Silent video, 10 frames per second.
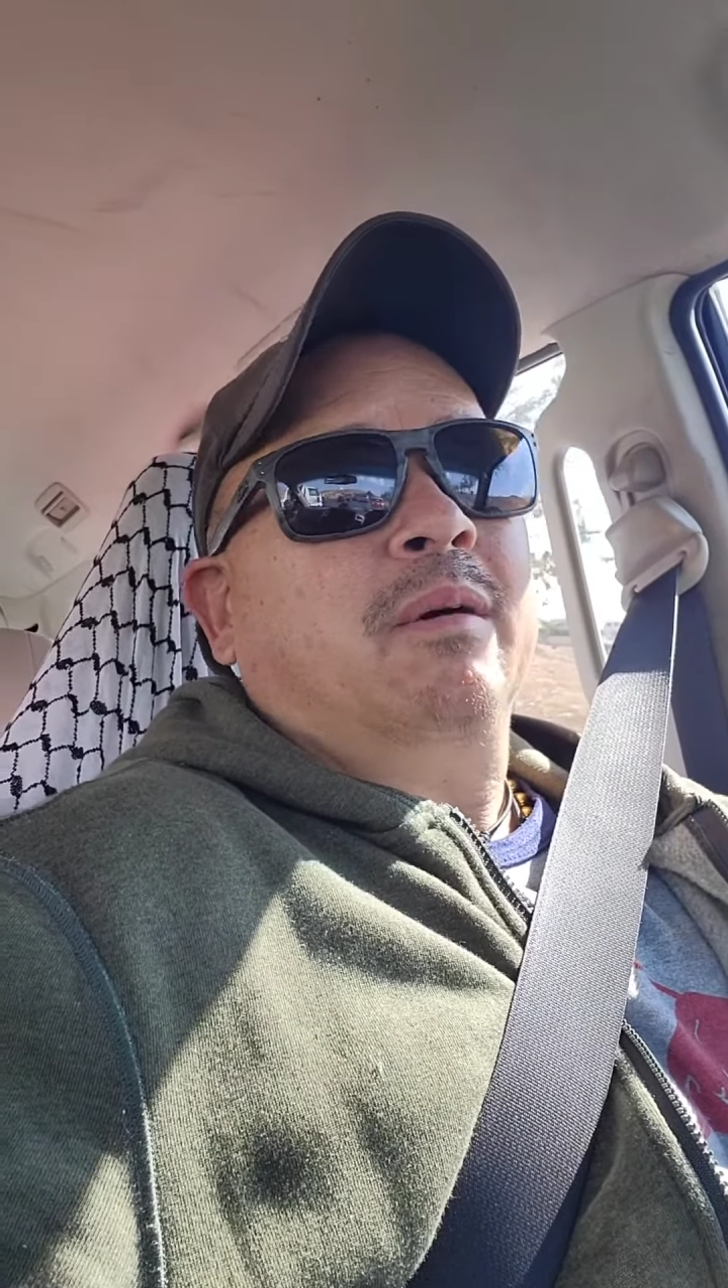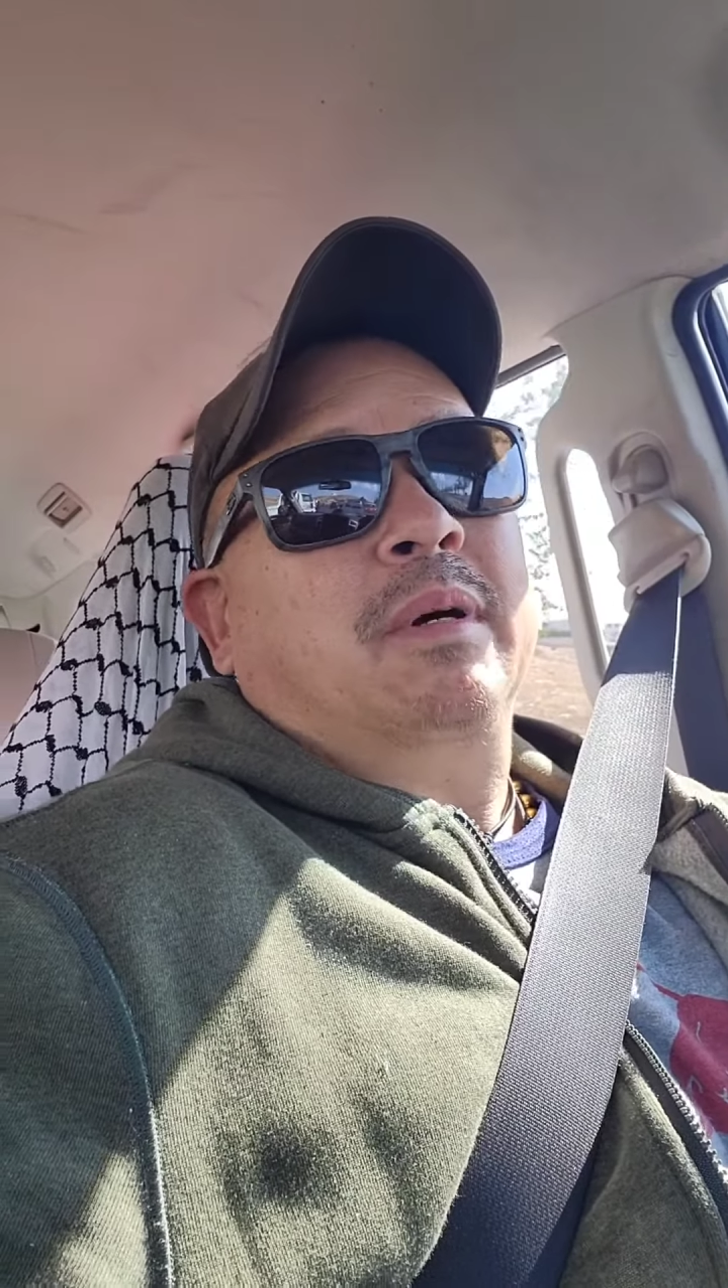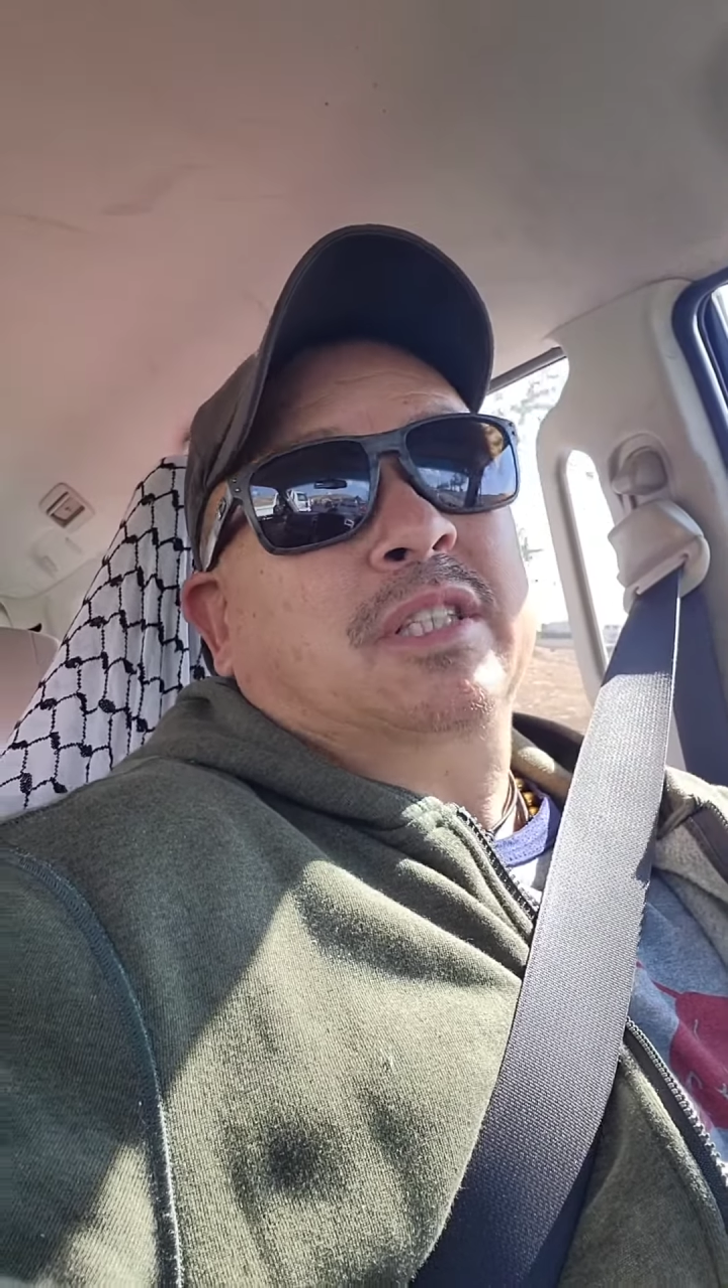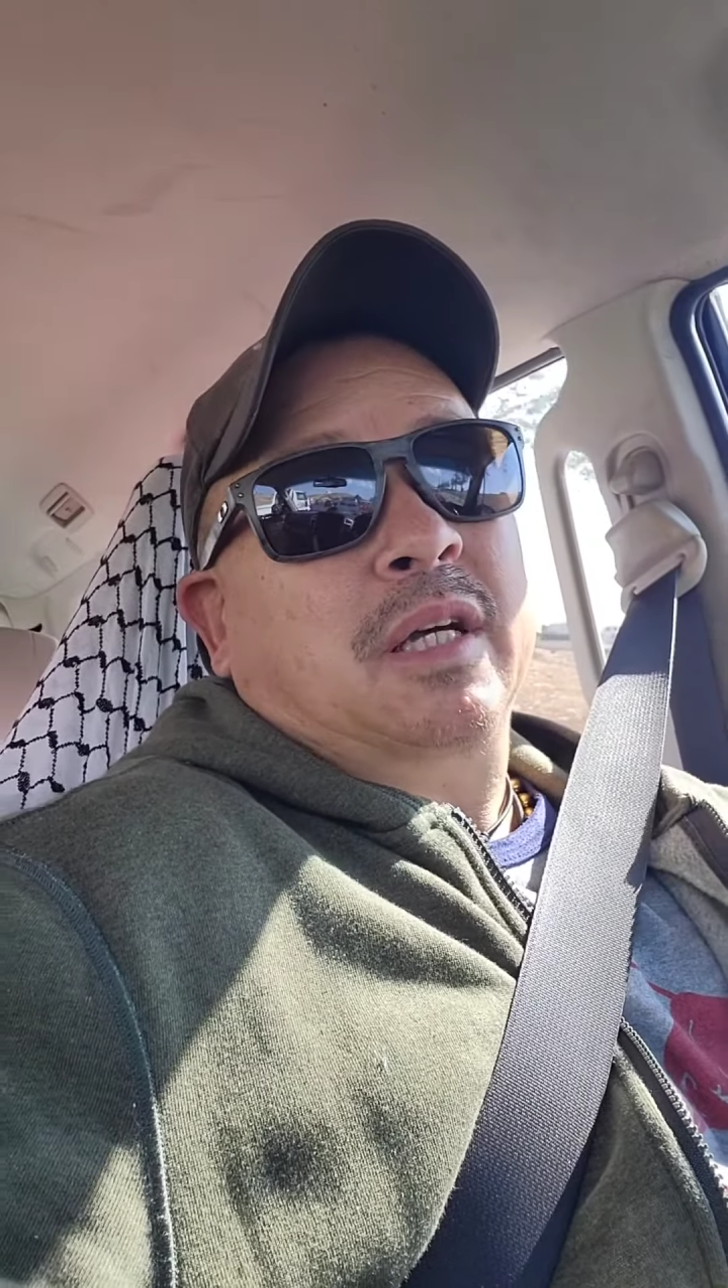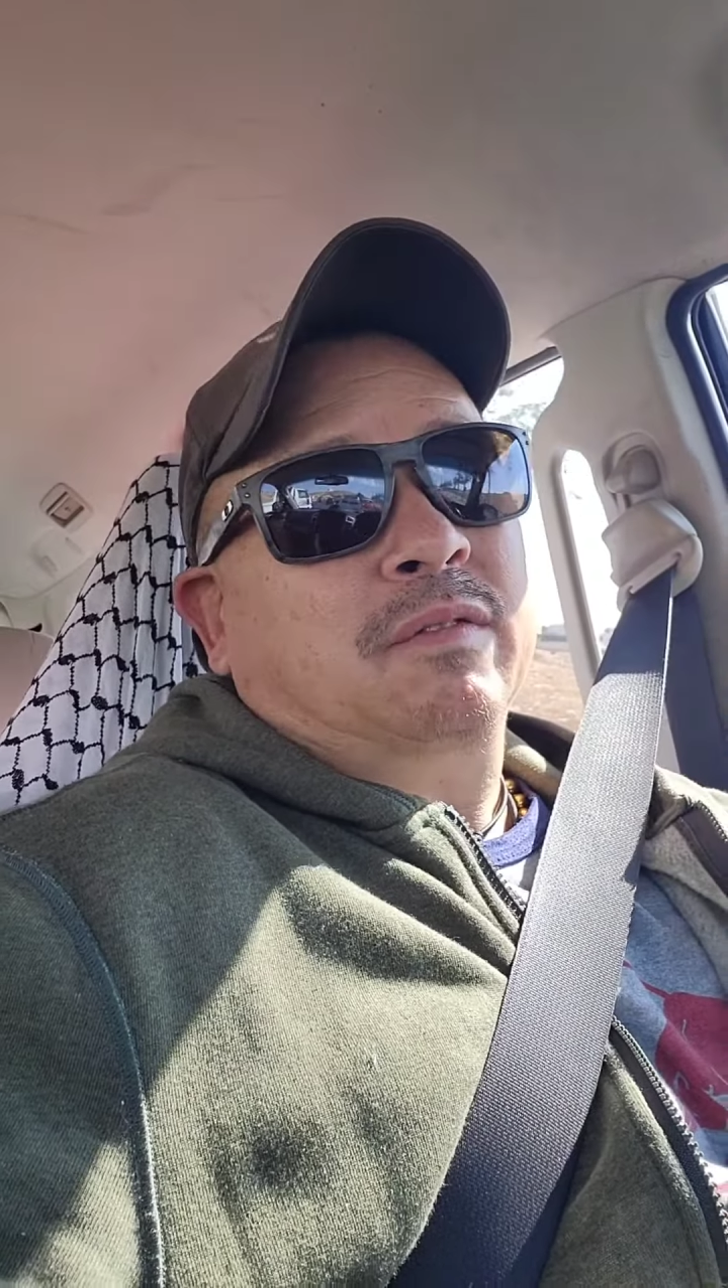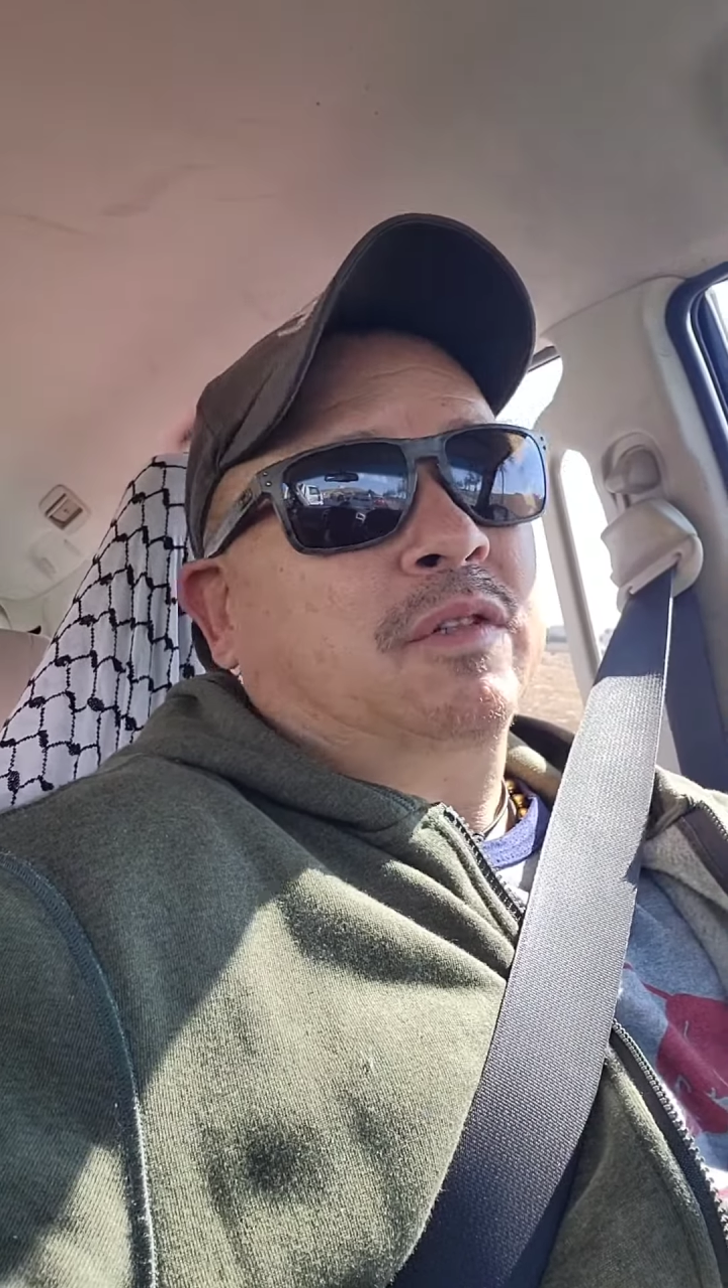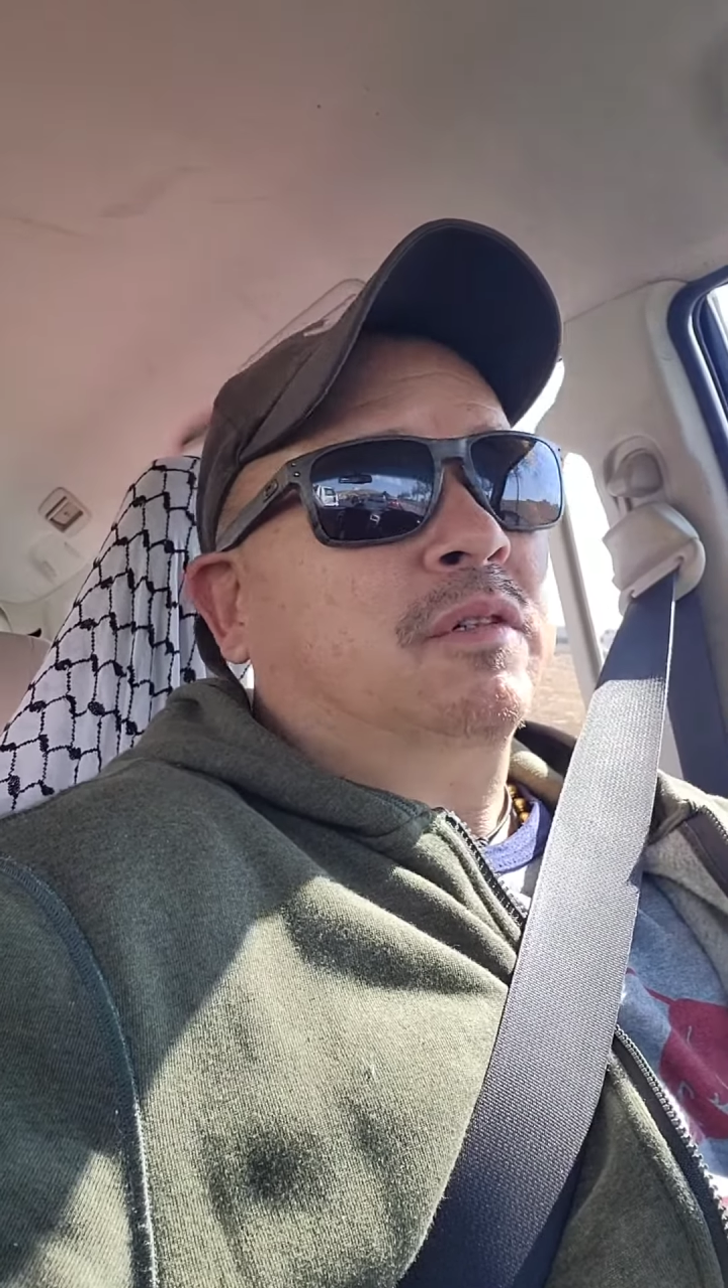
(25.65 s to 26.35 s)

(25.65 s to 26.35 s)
myself to